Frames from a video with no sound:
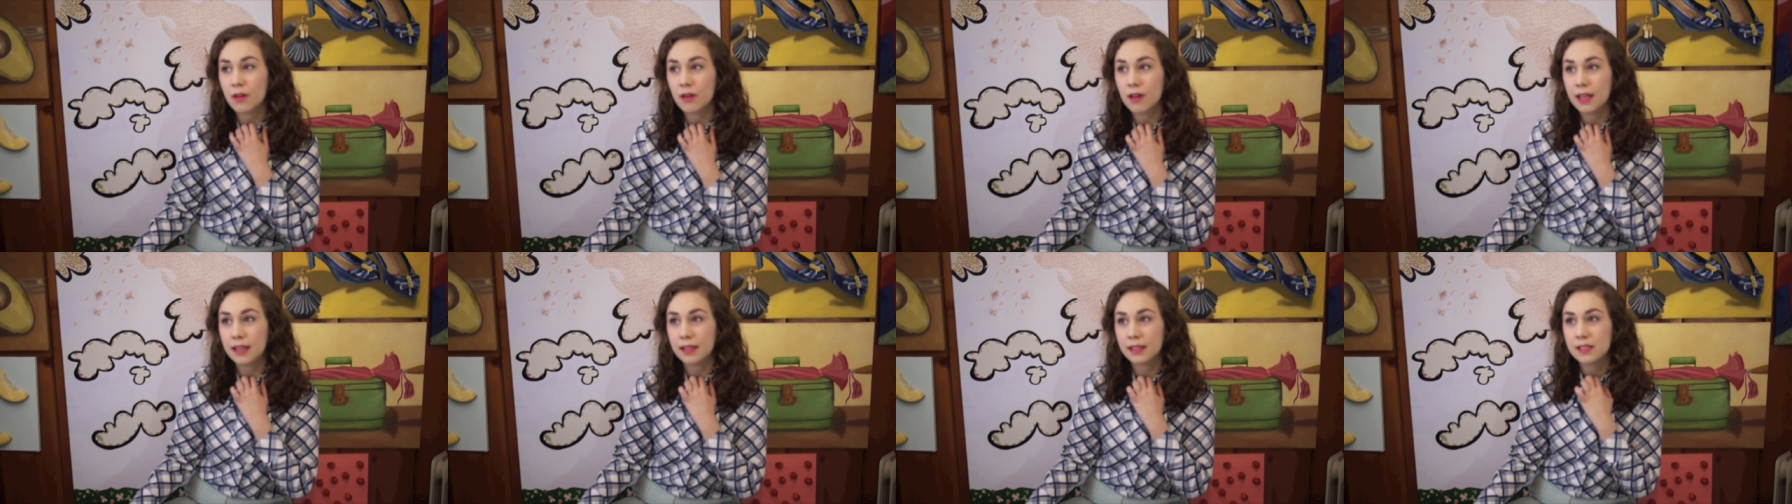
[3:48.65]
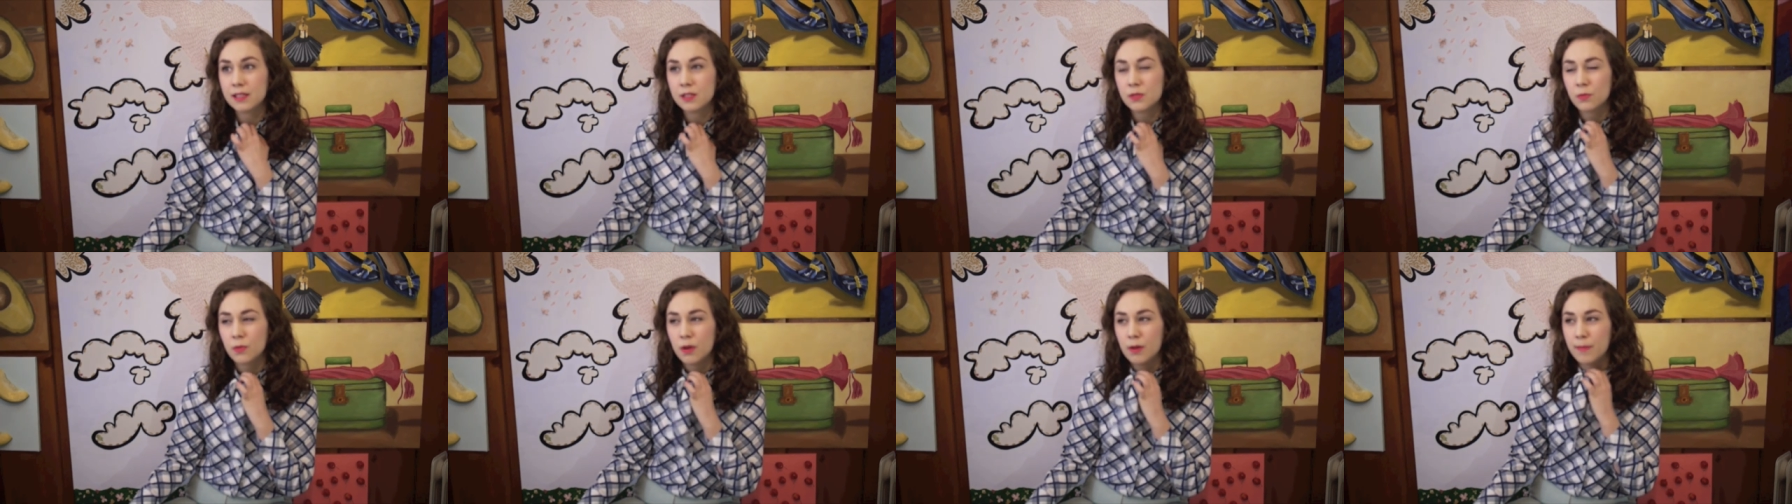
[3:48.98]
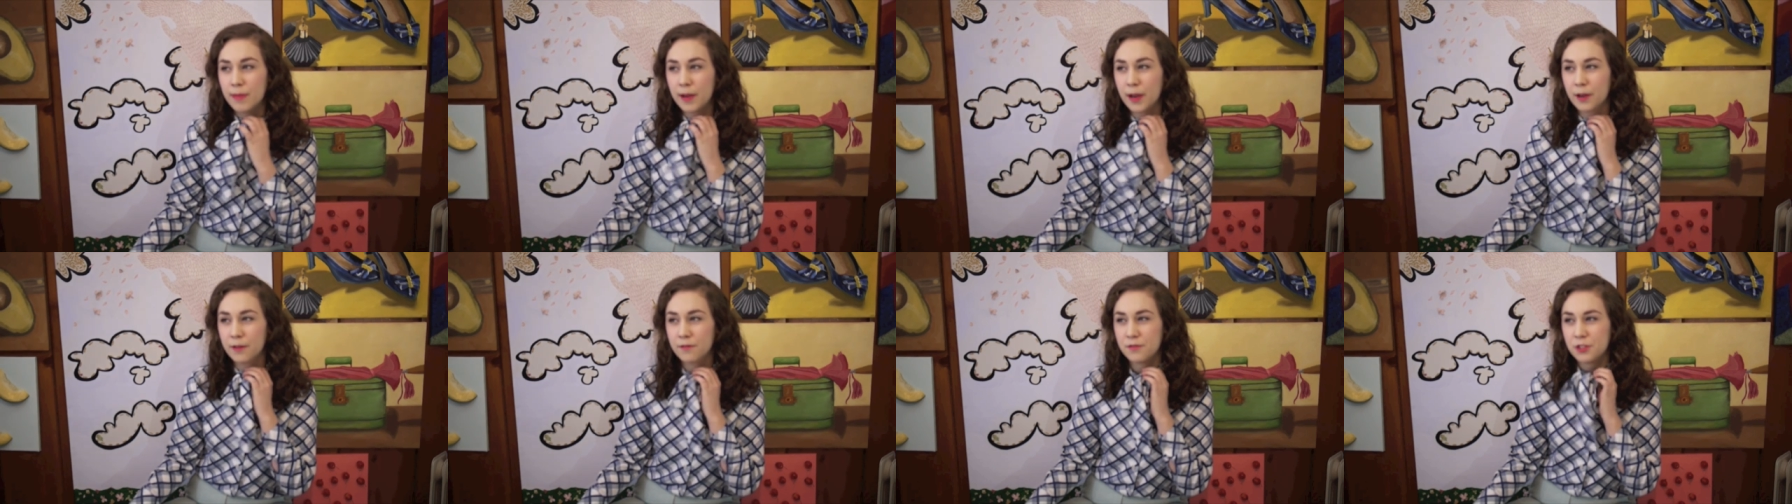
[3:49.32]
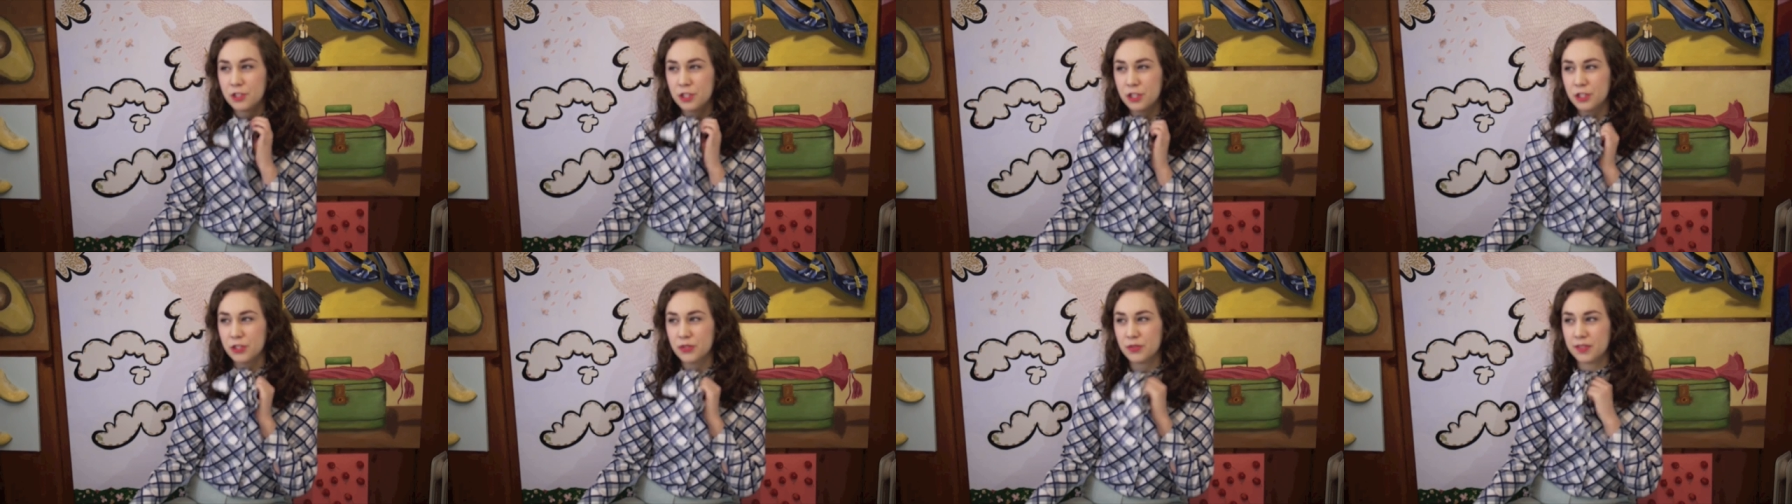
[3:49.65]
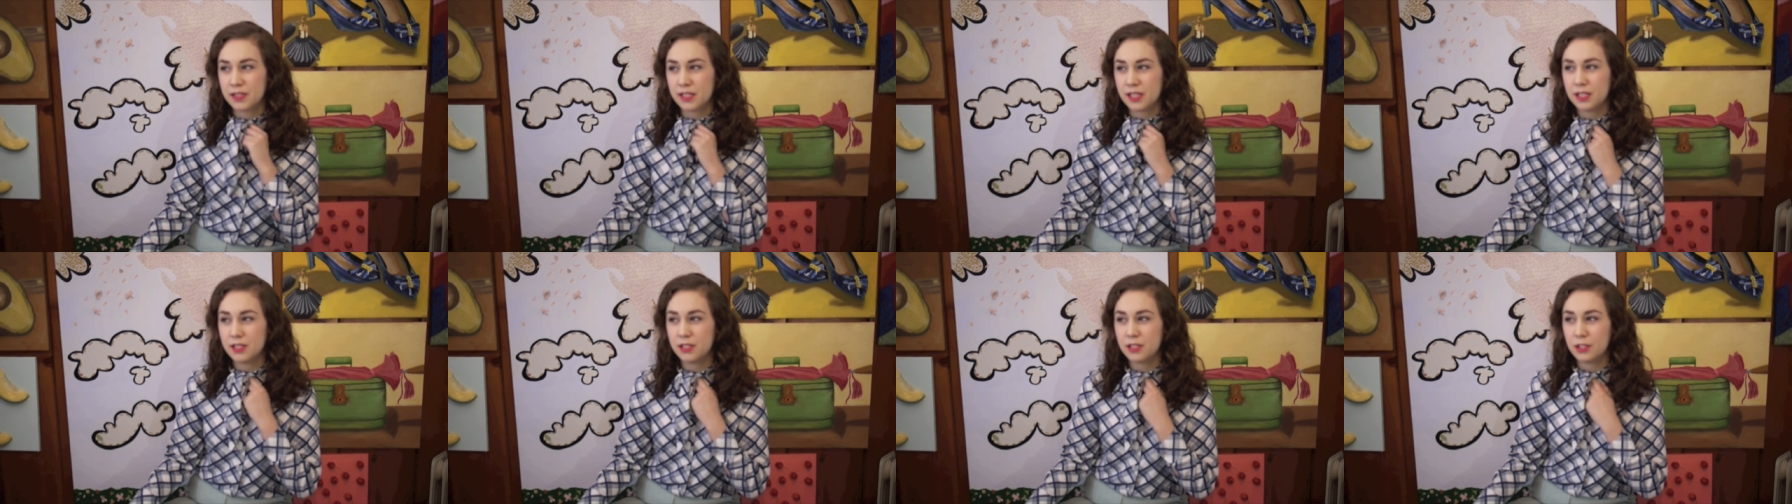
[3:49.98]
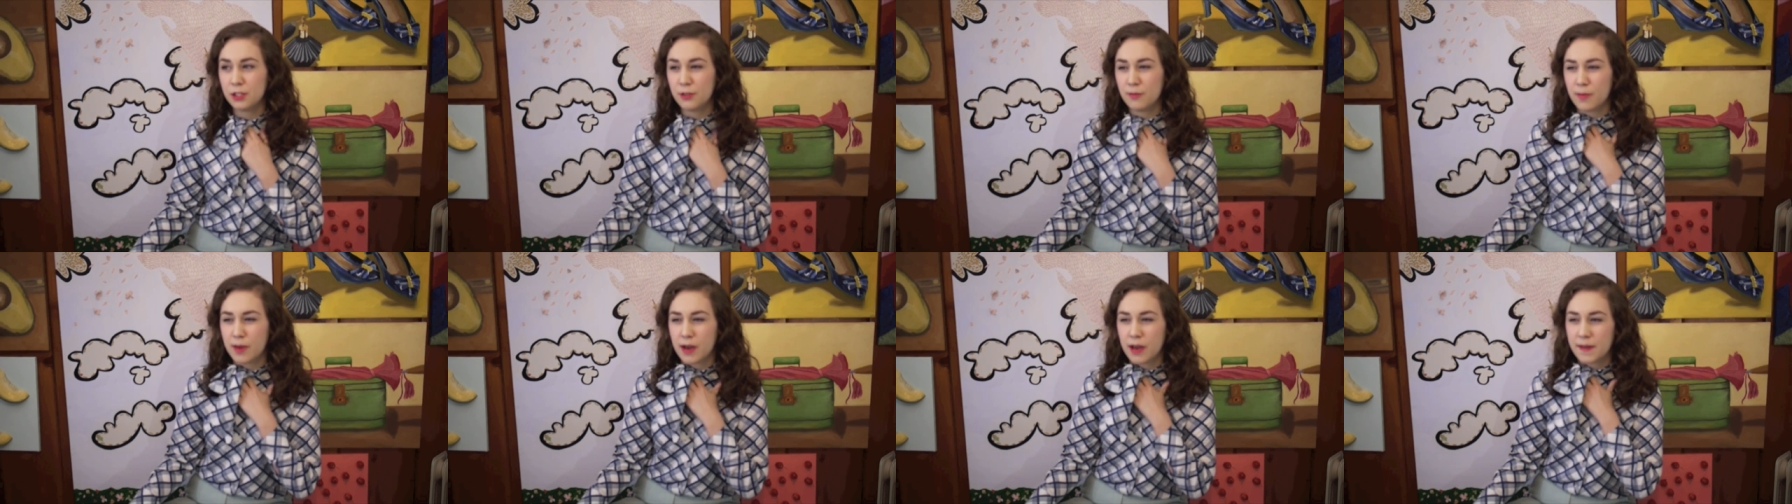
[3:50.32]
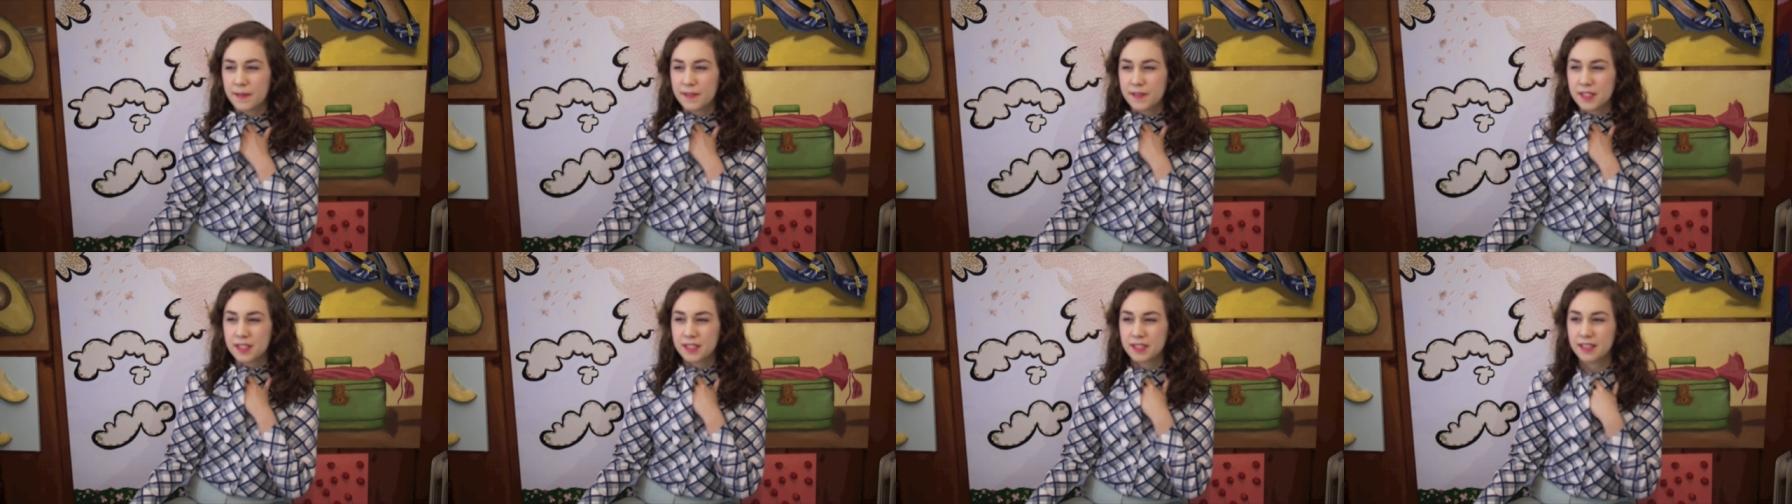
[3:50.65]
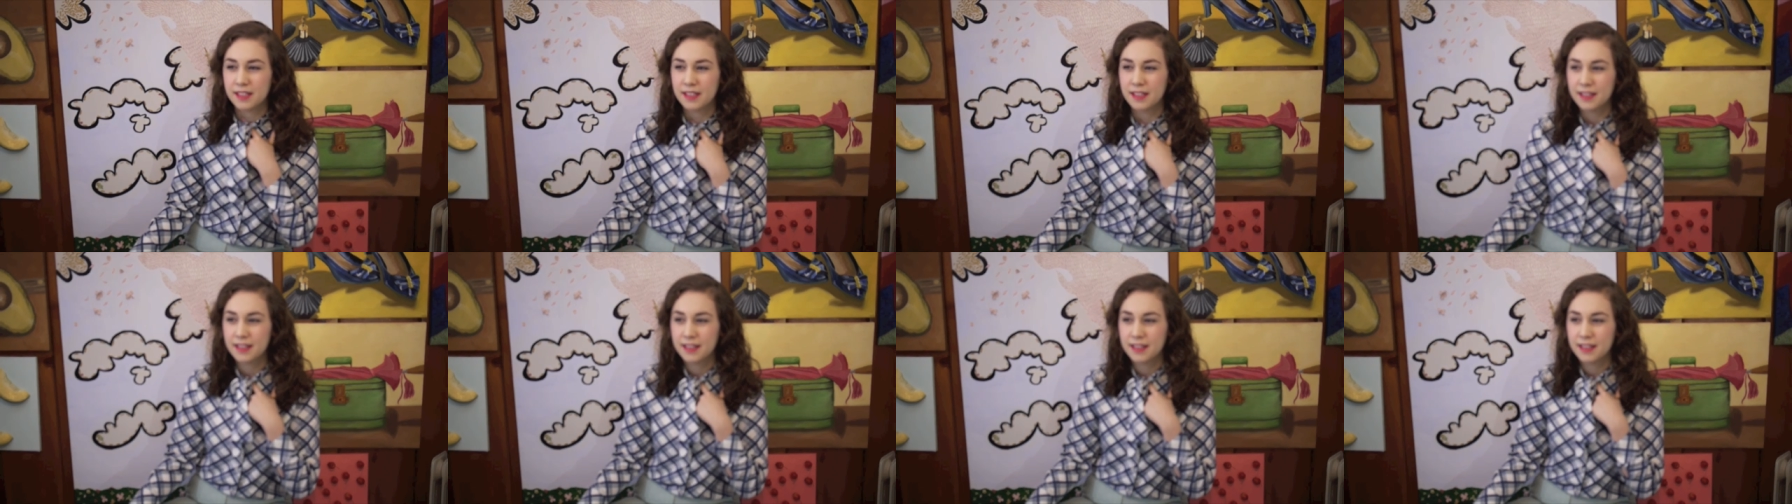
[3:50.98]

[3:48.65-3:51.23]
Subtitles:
at least 1 pair of shoes in 2 months.